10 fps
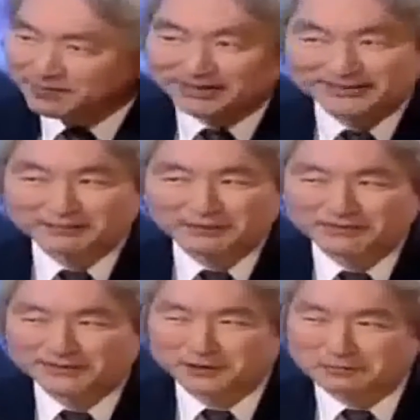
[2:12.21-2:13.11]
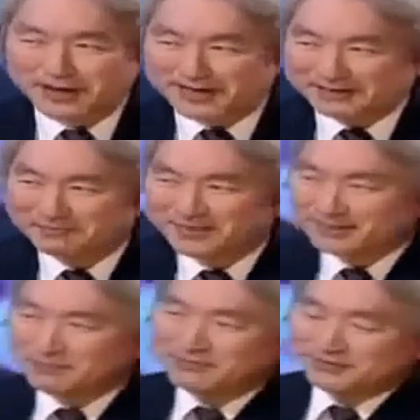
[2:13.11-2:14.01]
And some of us are betting,
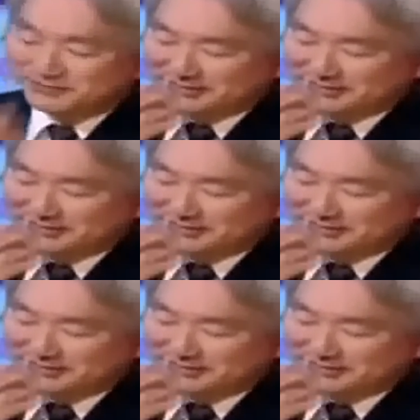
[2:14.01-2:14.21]
some of us